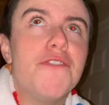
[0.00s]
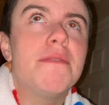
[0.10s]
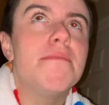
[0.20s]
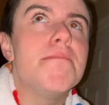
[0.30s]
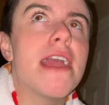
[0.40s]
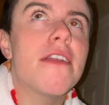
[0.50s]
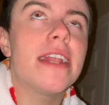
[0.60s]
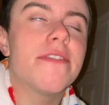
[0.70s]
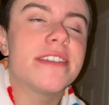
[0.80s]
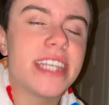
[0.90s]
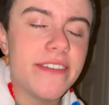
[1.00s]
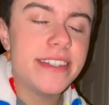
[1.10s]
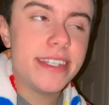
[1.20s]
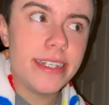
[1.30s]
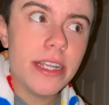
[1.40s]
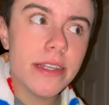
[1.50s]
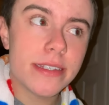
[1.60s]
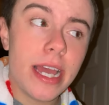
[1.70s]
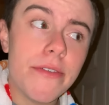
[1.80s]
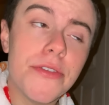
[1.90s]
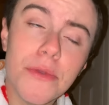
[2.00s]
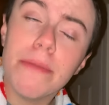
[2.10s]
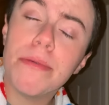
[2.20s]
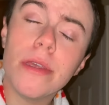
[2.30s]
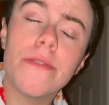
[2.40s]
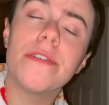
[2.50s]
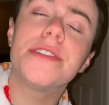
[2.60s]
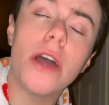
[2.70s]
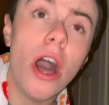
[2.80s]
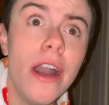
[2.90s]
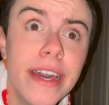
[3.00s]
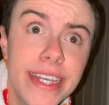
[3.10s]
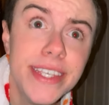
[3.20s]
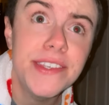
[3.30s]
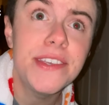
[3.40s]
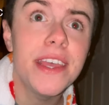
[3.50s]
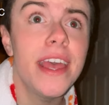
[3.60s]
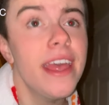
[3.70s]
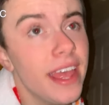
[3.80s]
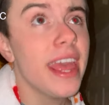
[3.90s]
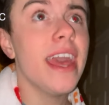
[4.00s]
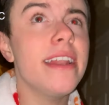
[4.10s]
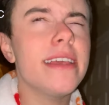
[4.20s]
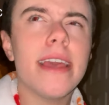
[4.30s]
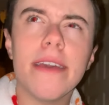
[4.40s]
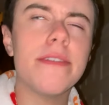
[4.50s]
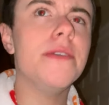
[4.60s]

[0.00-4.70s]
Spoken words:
been married for 17 years and have 3 beautiful dogs. And a few